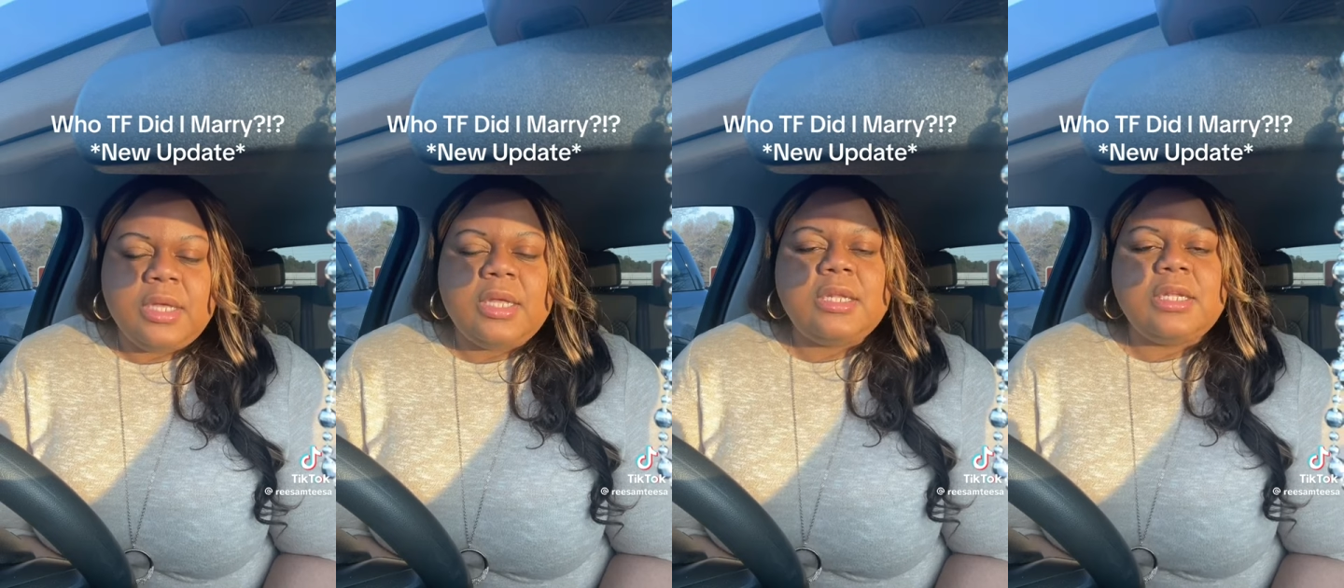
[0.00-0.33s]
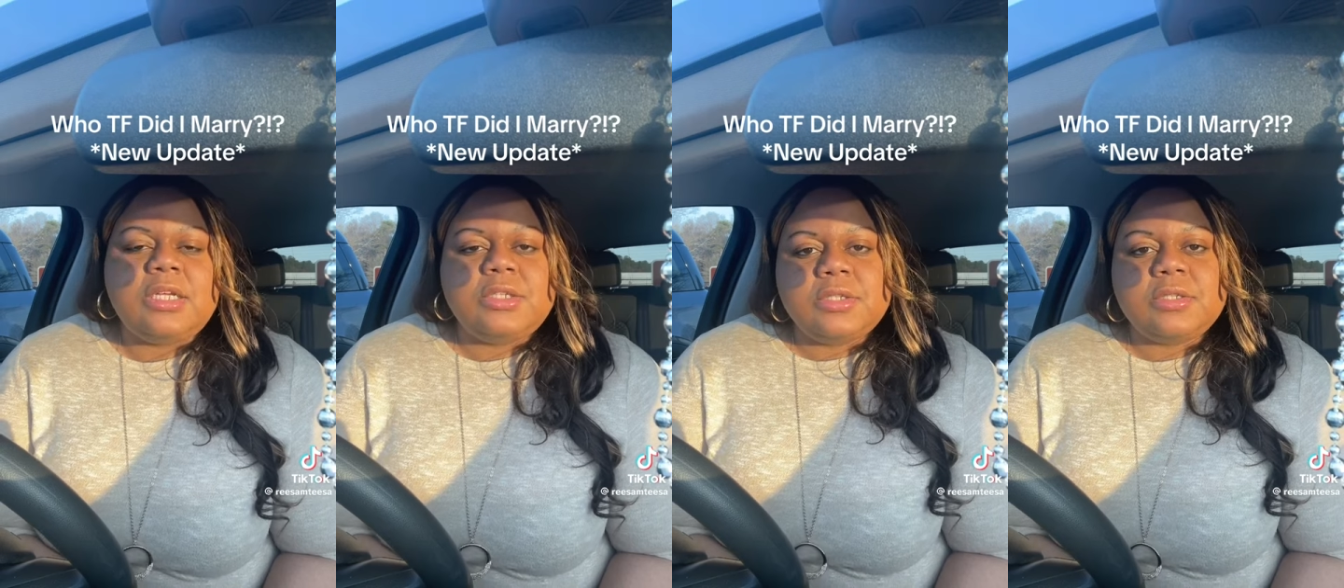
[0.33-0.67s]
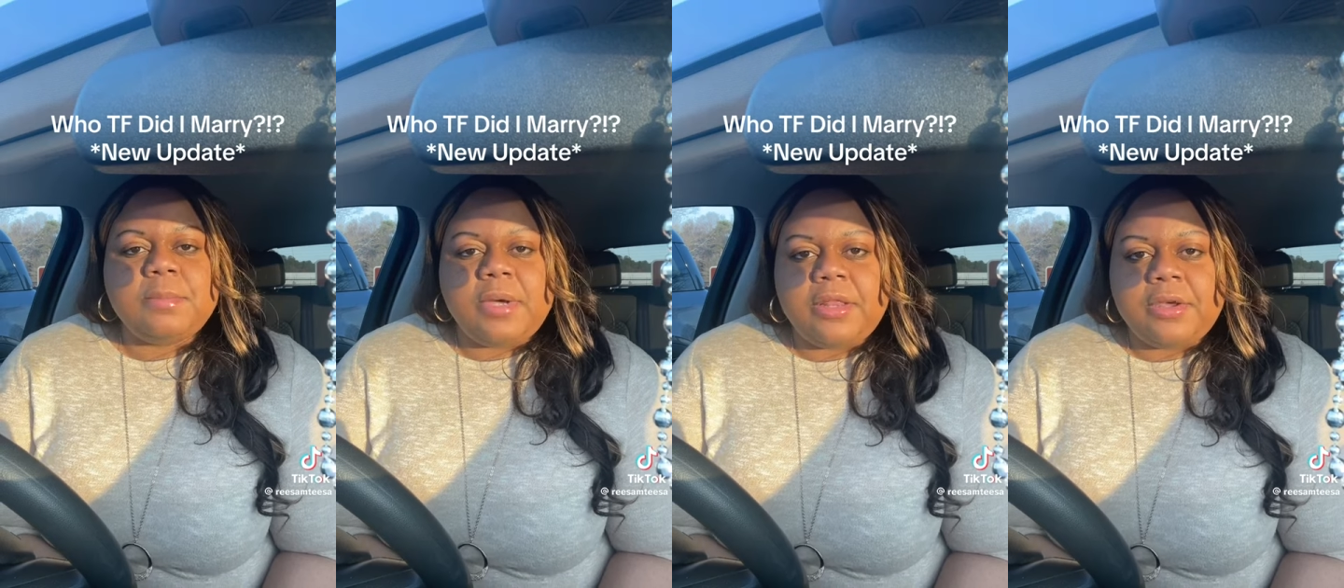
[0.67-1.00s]
Legion's
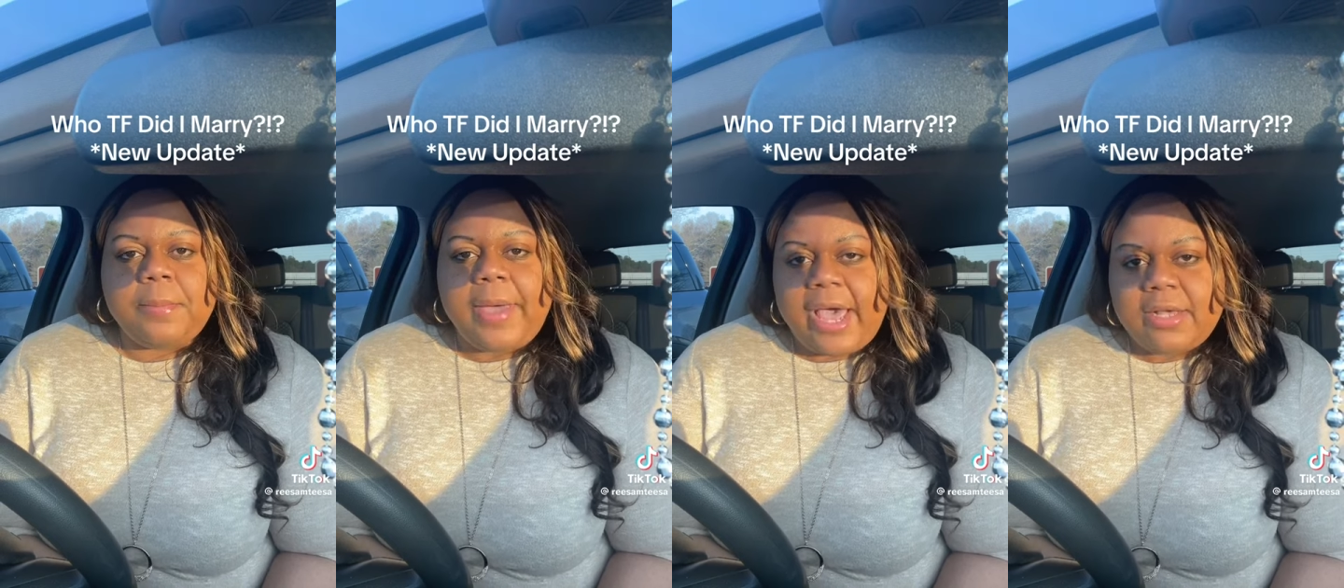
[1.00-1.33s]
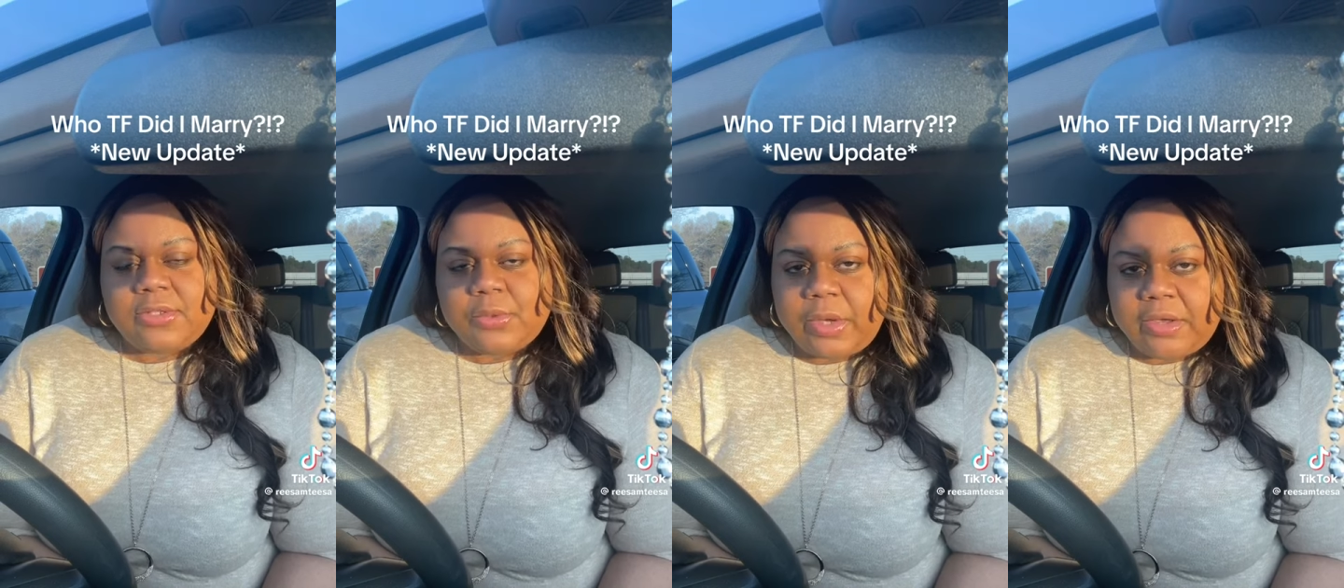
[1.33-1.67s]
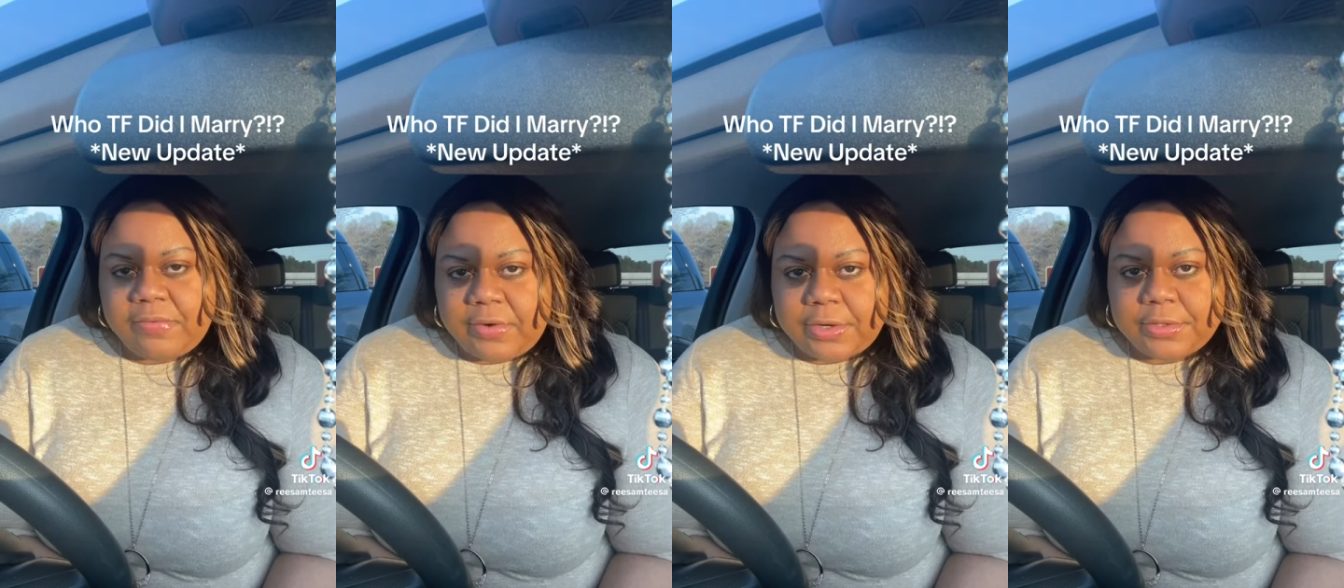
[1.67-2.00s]
mother passed away
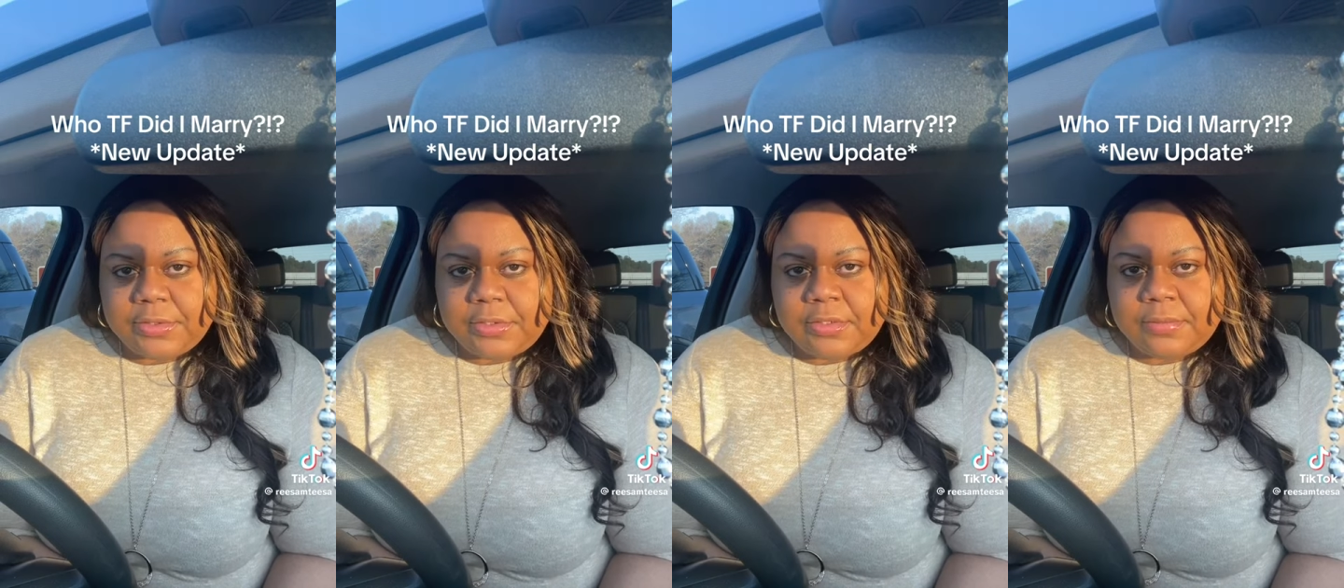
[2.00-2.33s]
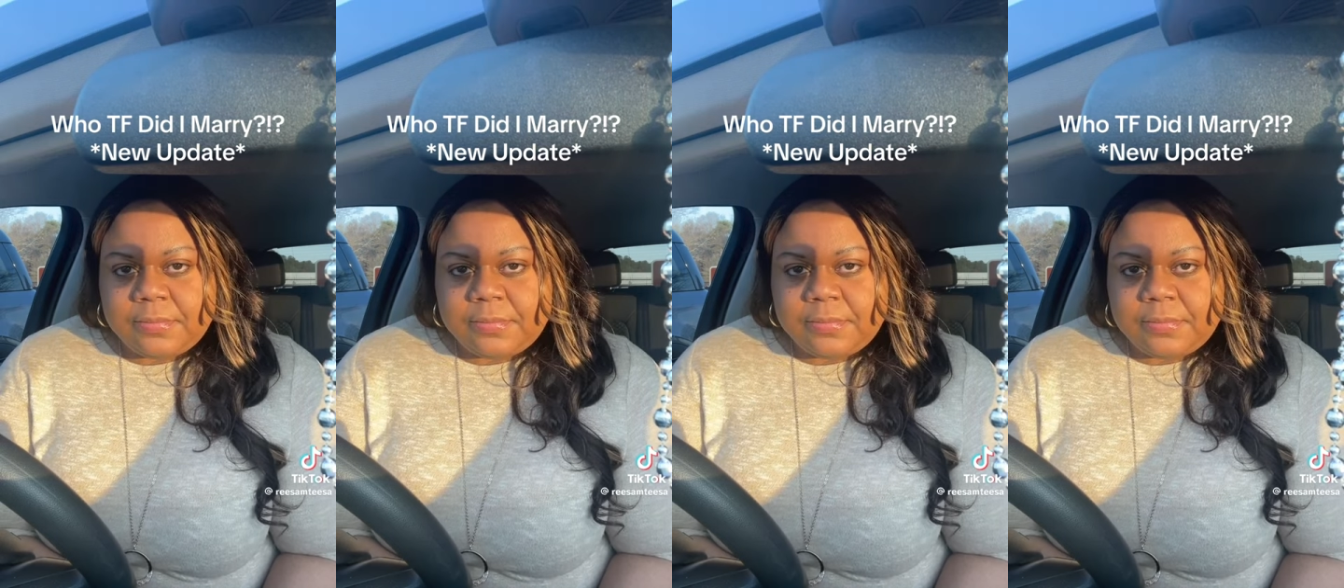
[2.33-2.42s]
first.